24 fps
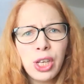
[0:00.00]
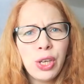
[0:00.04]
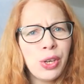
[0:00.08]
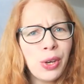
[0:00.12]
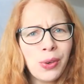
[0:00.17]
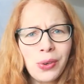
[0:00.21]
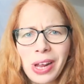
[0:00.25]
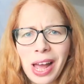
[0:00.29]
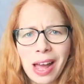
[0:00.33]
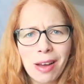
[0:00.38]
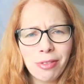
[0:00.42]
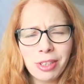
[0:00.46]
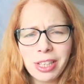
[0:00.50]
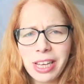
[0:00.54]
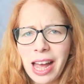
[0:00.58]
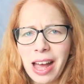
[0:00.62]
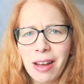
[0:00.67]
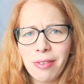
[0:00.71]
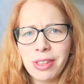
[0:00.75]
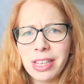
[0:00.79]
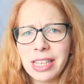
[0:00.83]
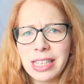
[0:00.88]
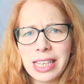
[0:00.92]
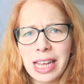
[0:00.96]
You don't have to
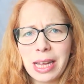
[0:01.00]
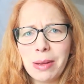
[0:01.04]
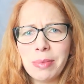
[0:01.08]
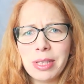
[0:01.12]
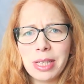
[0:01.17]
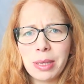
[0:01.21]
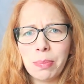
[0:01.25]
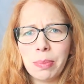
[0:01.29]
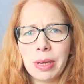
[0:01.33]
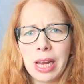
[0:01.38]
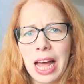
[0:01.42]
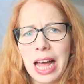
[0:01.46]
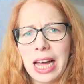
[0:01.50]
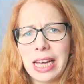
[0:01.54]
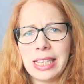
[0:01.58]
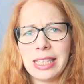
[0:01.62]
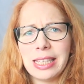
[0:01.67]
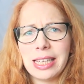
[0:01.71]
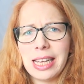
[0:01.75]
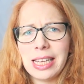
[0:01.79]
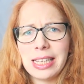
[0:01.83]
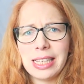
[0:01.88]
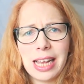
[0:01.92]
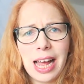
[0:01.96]
have the same
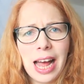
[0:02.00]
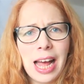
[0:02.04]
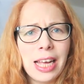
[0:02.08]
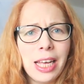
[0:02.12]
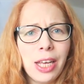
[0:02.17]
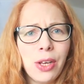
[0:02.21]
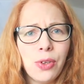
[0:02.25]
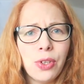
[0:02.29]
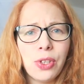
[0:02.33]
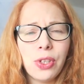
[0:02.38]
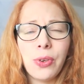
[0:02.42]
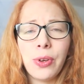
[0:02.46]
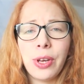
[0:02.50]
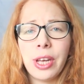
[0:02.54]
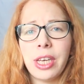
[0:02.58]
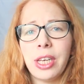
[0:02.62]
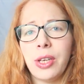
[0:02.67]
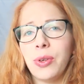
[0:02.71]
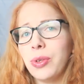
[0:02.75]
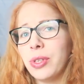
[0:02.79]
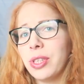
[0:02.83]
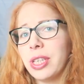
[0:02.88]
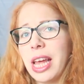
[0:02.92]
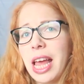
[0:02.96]
supplies as I use. You can
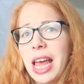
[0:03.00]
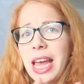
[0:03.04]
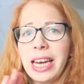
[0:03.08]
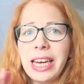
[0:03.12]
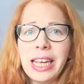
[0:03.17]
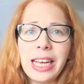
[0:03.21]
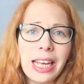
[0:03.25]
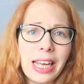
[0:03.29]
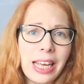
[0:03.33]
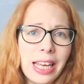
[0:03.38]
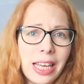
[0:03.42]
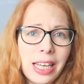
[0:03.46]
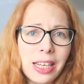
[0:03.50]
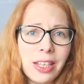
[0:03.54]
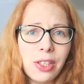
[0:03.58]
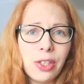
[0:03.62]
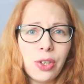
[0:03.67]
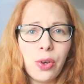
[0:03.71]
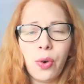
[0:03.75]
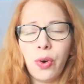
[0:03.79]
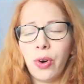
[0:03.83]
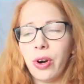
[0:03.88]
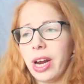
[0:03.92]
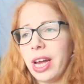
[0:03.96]
use any
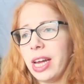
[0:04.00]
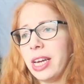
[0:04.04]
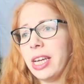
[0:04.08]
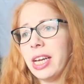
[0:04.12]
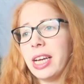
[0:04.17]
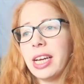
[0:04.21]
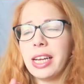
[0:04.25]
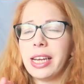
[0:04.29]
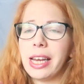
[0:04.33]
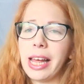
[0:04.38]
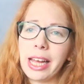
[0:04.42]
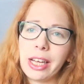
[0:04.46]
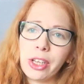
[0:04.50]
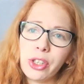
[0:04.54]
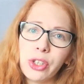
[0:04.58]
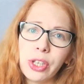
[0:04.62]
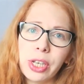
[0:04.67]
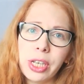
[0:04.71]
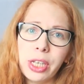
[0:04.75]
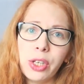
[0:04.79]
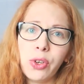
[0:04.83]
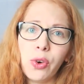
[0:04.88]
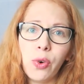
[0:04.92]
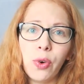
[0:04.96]
kit or any
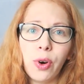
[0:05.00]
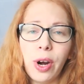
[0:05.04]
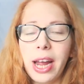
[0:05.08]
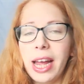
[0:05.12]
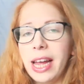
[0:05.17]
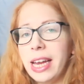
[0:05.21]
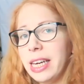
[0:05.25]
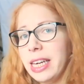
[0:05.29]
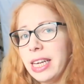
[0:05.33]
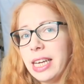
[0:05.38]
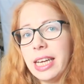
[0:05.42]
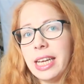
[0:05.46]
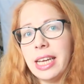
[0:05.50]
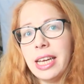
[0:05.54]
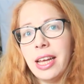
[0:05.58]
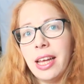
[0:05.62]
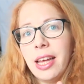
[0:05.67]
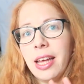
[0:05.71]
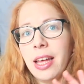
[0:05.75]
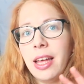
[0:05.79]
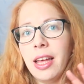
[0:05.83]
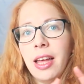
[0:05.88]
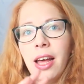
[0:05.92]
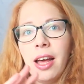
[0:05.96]
collection or any
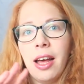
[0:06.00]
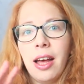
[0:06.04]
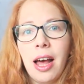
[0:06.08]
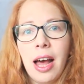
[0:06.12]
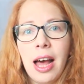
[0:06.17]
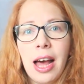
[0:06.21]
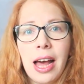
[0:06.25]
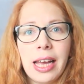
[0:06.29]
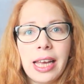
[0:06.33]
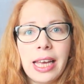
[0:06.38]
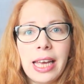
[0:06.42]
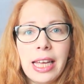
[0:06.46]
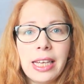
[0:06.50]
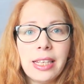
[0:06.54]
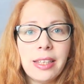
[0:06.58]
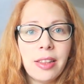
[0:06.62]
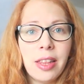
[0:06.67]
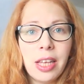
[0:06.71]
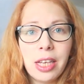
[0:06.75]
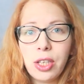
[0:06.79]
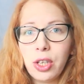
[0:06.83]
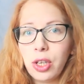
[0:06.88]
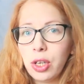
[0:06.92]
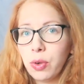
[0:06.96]

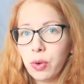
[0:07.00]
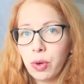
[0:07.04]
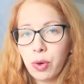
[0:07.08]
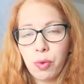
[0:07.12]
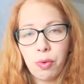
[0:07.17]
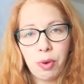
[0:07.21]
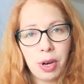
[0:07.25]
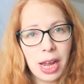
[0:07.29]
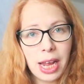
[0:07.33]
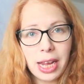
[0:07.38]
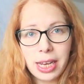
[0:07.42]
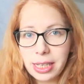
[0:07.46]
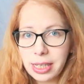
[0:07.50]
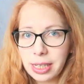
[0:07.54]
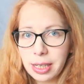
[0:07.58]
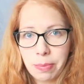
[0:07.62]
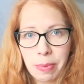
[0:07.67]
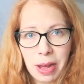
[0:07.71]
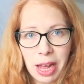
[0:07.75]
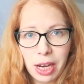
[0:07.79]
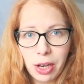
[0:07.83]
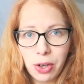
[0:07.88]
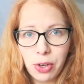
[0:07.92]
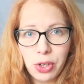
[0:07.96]
kit that you
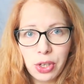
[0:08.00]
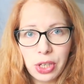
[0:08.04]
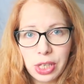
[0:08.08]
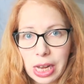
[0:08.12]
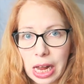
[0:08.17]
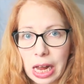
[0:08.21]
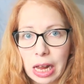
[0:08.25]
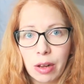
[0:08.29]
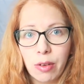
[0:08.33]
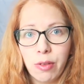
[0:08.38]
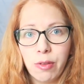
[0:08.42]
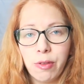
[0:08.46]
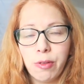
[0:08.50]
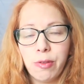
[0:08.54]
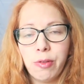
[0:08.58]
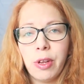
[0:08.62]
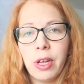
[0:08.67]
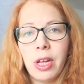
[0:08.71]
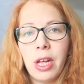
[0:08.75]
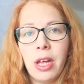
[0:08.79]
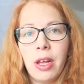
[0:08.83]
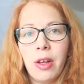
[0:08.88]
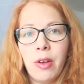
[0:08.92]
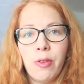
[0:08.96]
created by yourself
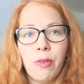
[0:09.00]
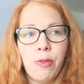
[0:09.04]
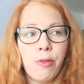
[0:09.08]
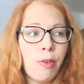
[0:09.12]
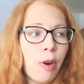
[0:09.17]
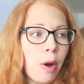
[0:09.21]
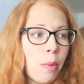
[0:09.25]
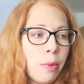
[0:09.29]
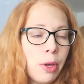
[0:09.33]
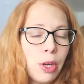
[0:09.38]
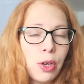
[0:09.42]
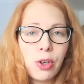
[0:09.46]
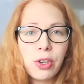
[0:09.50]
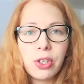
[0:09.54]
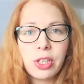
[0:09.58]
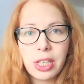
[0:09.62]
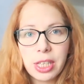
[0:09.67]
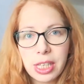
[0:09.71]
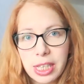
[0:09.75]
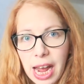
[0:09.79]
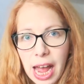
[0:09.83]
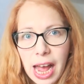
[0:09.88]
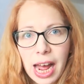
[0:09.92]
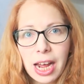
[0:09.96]
from your
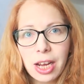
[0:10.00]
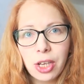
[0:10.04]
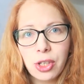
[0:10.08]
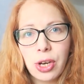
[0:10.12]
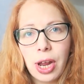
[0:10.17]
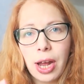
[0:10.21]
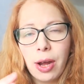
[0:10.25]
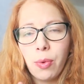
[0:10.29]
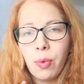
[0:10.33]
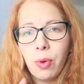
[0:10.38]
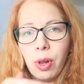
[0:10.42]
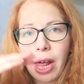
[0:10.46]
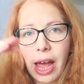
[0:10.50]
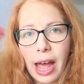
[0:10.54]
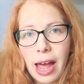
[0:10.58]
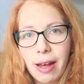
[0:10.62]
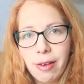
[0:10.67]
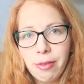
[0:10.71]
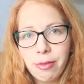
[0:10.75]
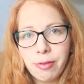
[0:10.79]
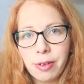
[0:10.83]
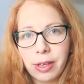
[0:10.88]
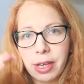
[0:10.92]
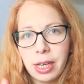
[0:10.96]
stash. I will
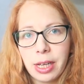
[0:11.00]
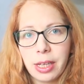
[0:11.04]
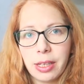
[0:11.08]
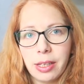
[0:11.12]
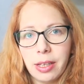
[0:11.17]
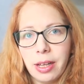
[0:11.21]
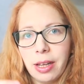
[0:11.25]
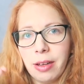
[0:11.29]
have